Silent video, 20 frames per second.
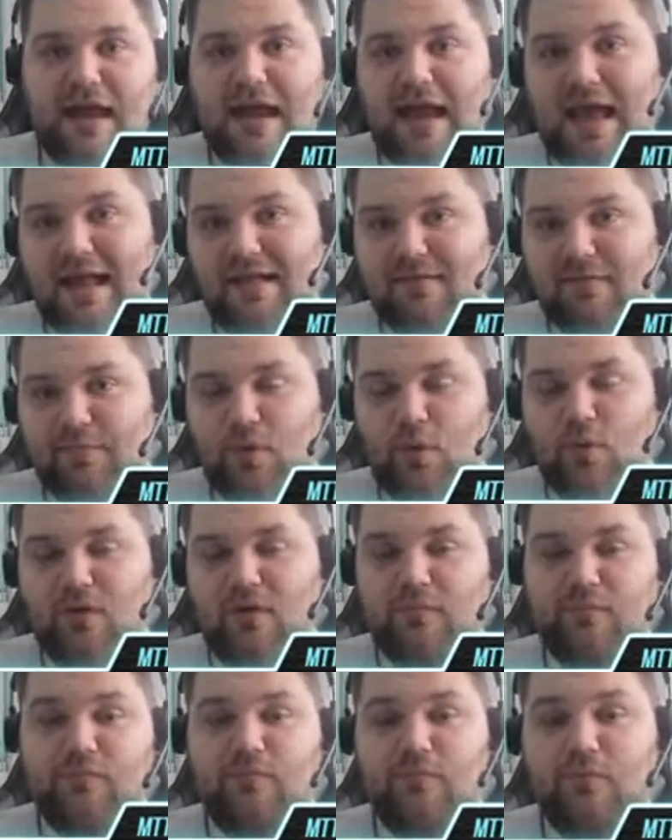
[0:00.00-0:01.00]
as a
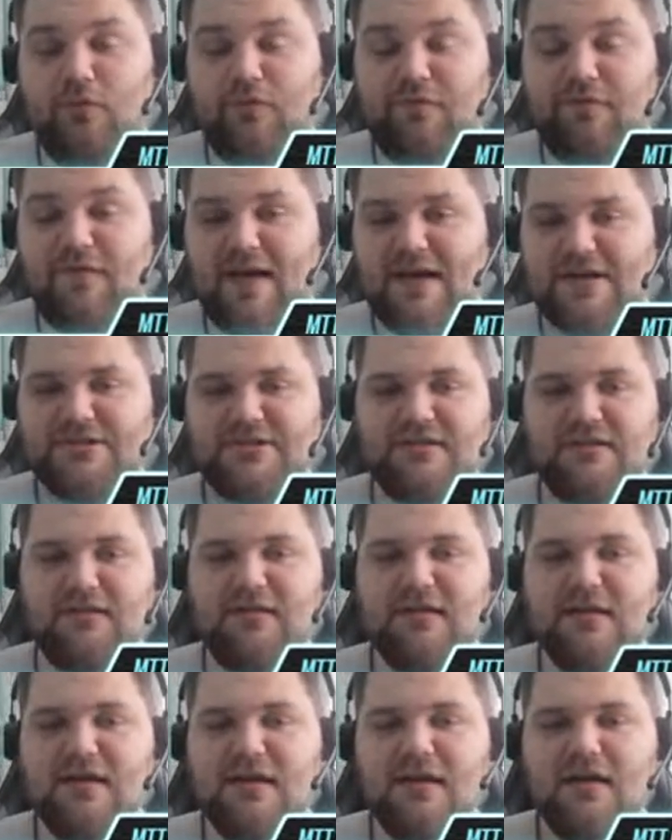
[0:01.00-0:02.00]
poker professional.
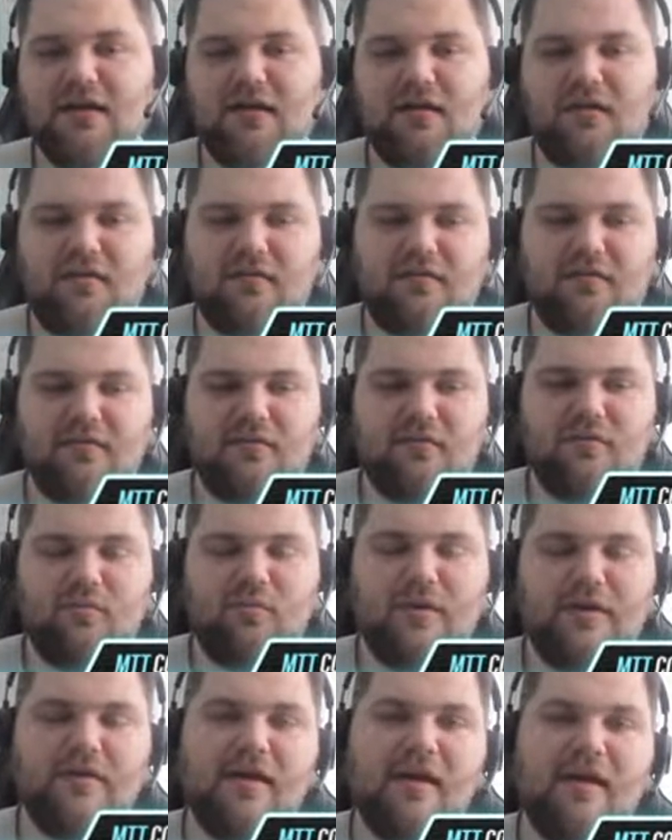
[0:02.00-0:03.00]
Because
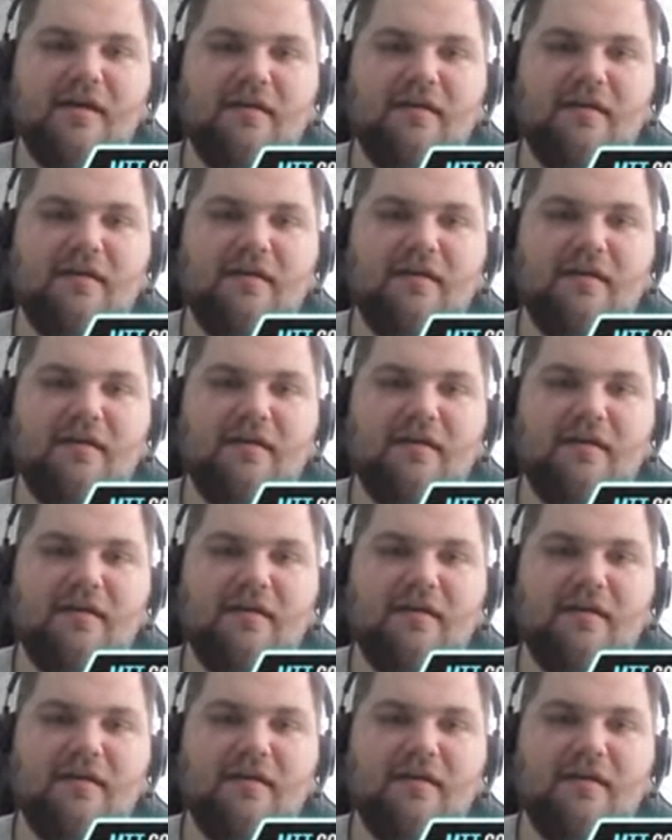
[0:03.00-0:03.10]
when you